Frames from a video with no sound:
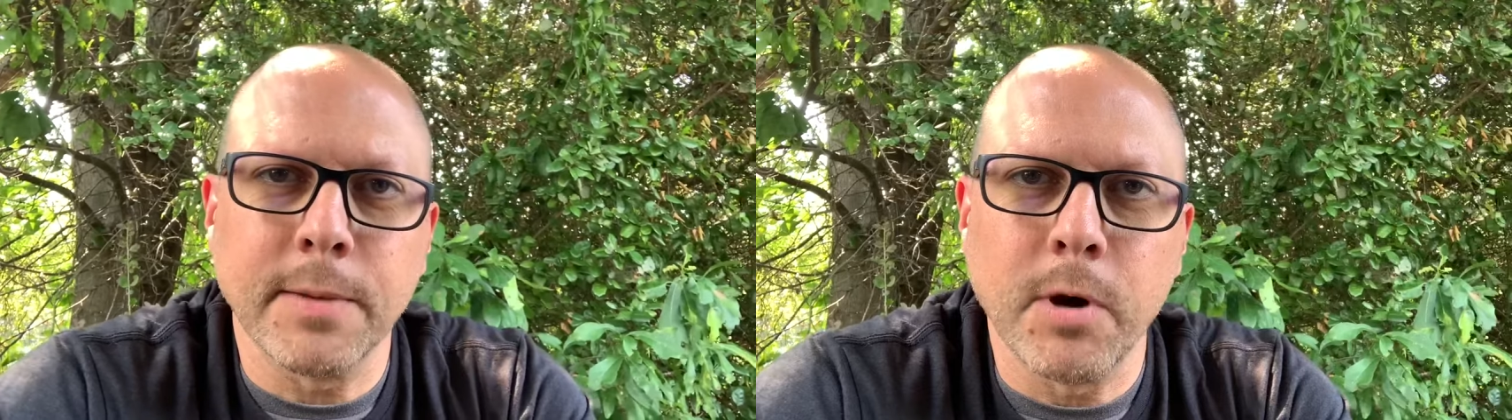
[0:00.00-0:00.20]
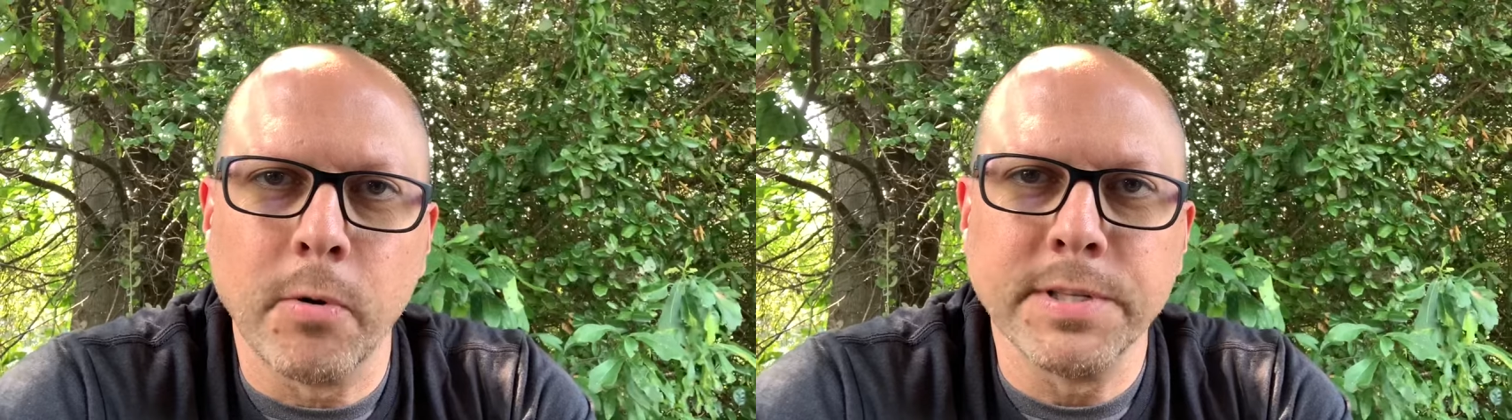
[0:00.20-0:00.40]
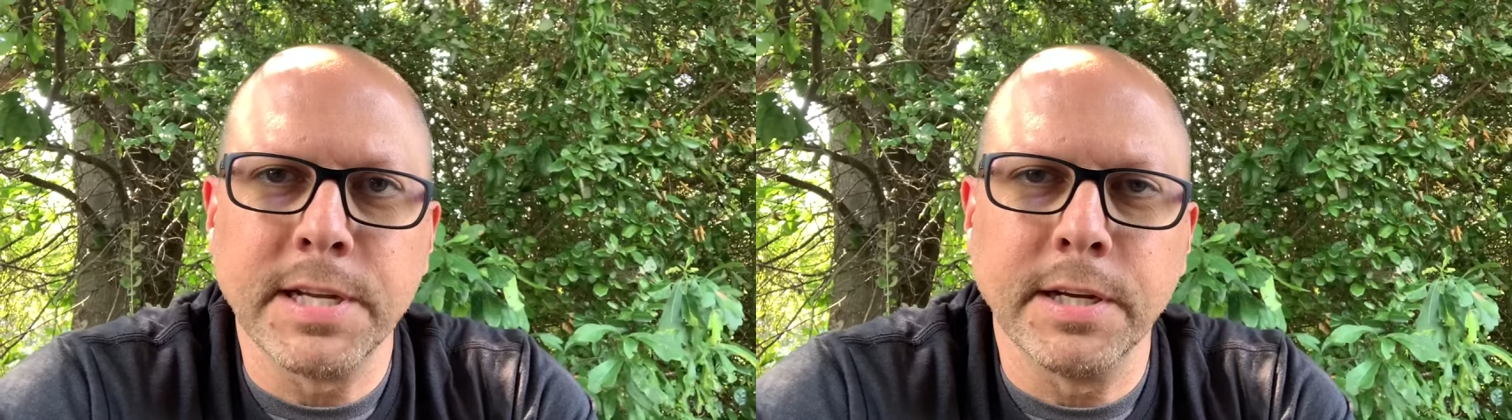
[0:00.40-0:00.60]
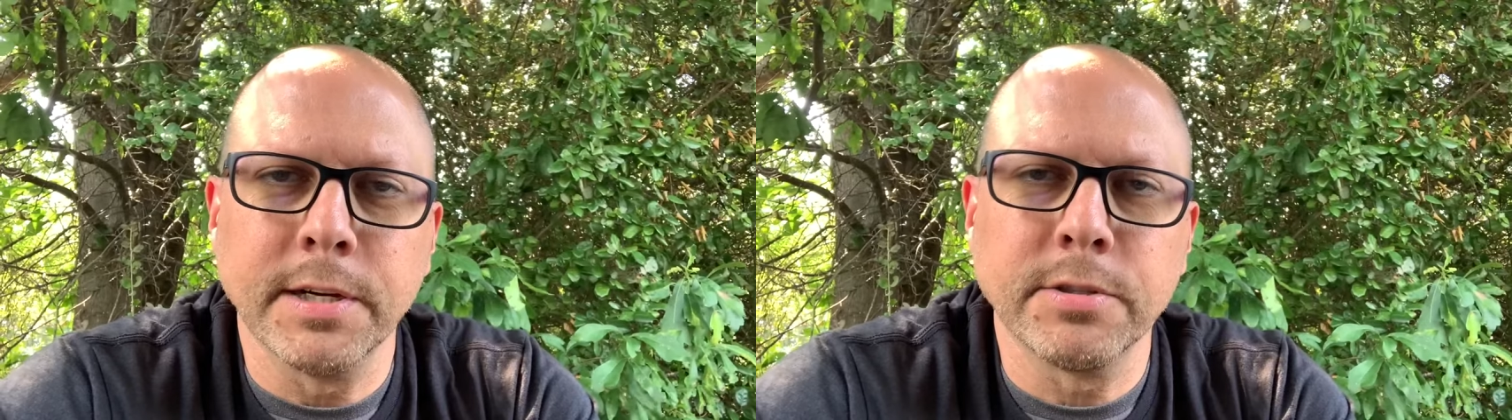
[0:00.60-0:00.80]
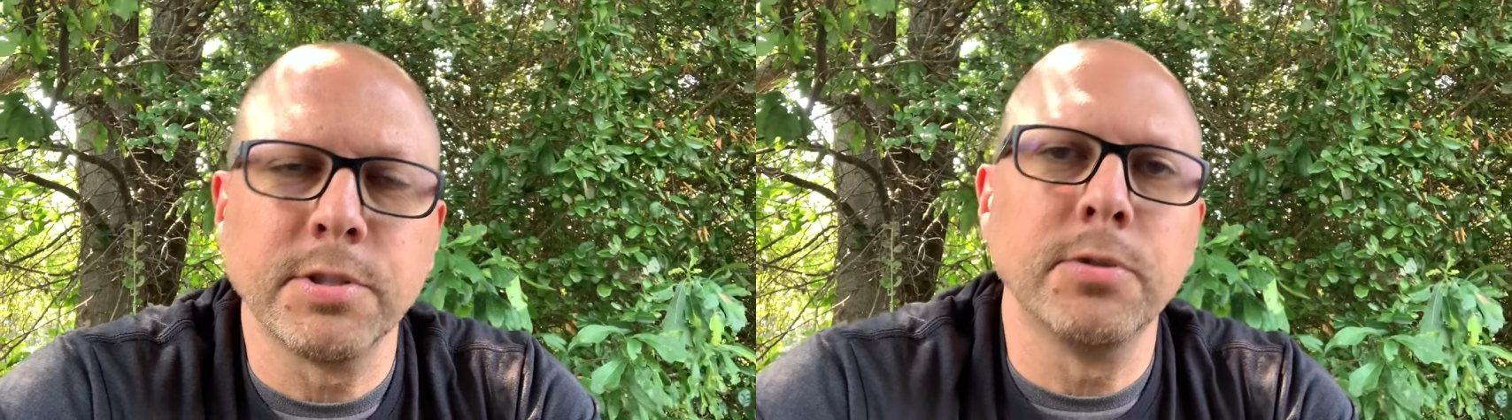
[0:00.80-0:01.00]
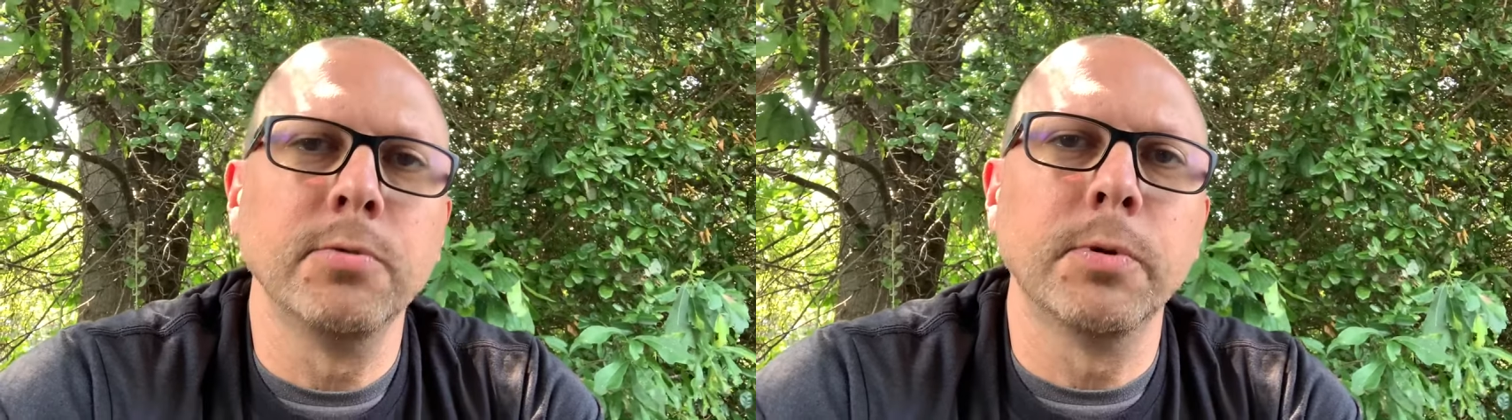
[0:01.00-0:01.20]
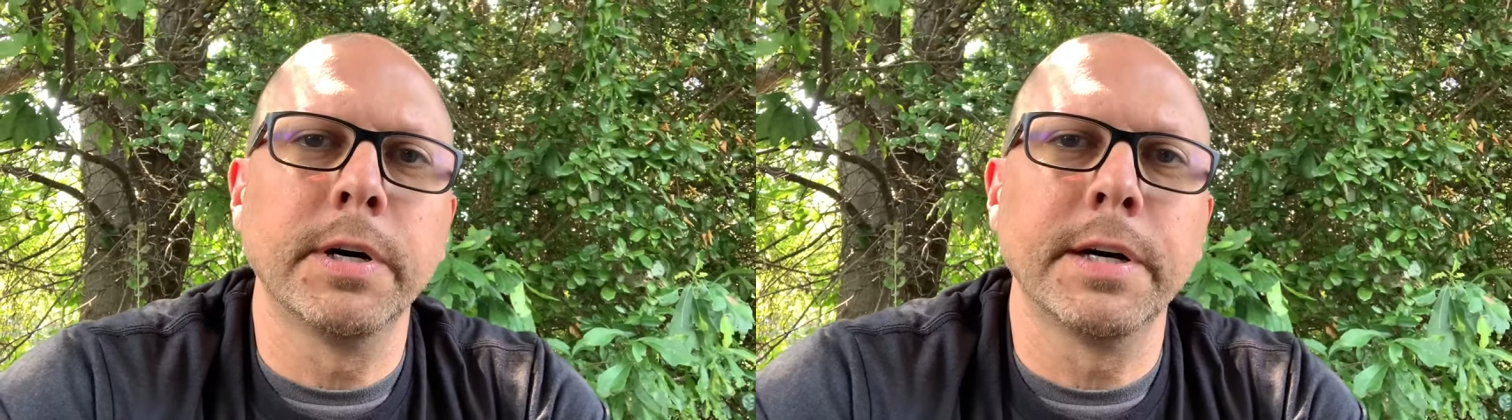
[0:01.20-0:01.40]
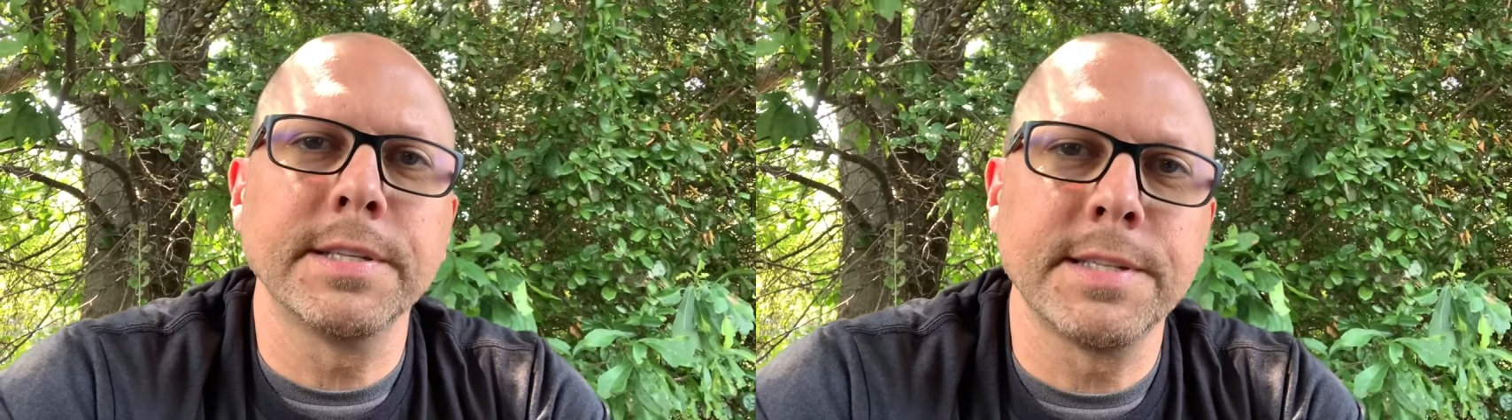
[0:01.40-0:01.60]
I'm always here to
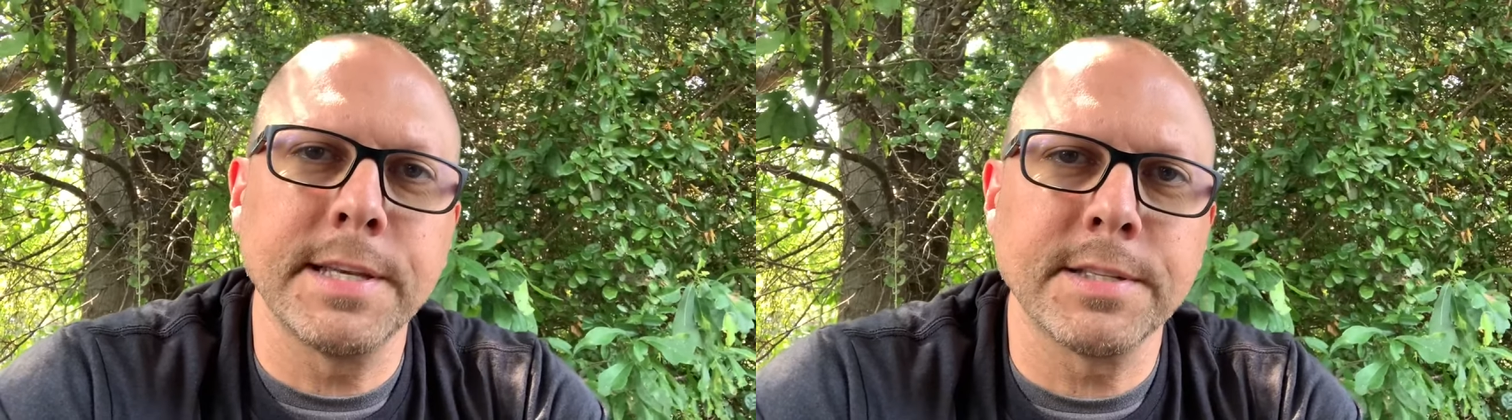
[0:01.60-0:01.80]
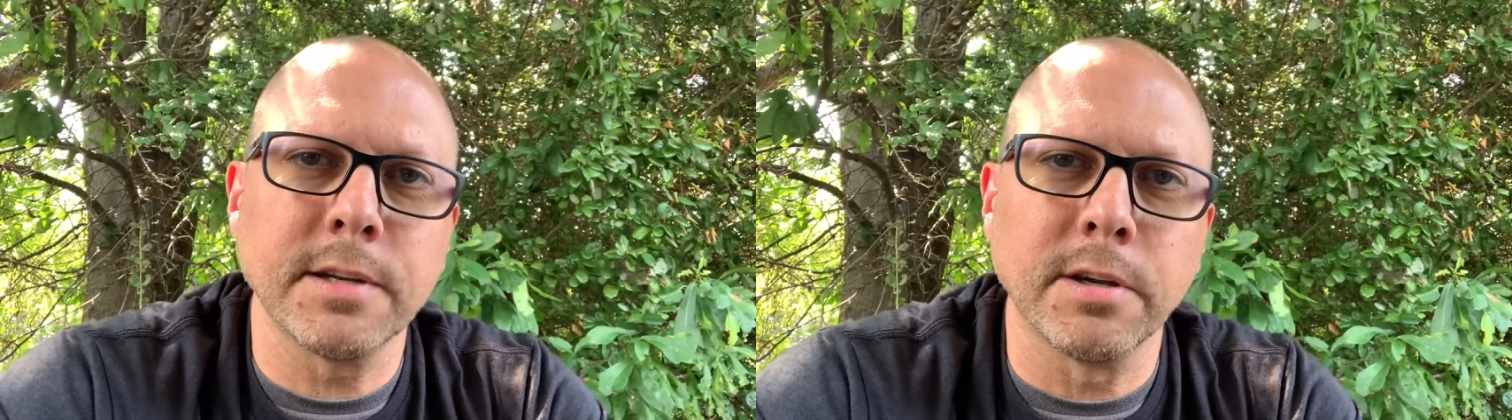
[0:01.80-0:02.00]
assist.